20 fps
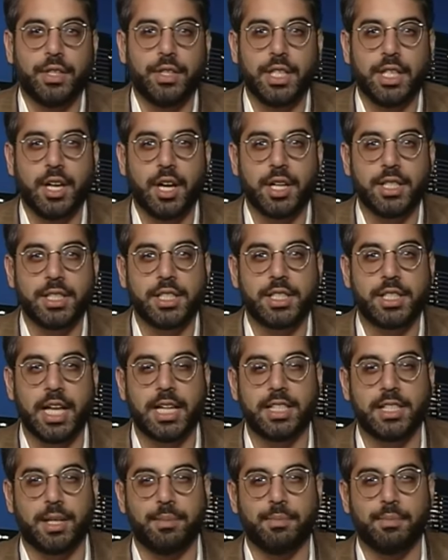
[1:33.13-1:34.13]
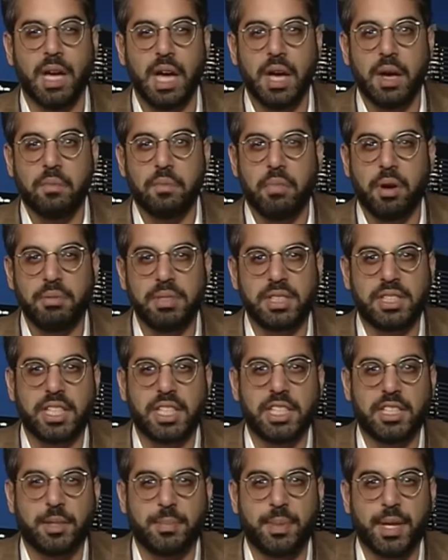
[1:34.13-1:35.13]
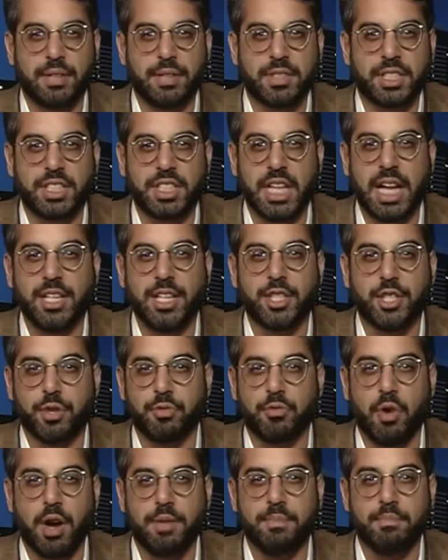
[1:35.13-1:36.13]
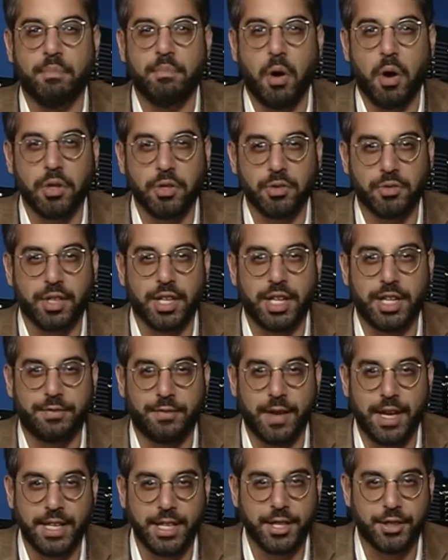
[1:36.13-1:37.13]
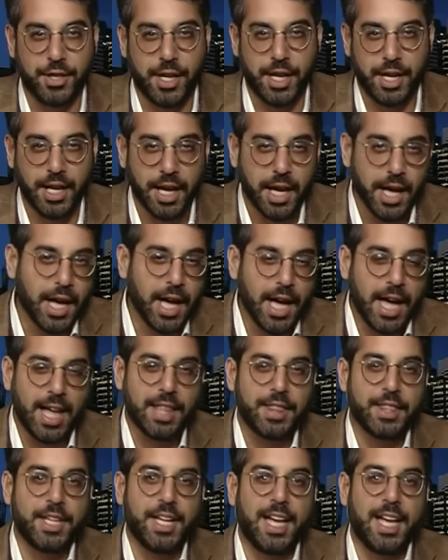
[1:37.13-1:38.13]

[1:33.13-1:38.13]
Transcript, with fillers: In the United States, I'm probably seen as a bit of a centre-right moderate, if anything. And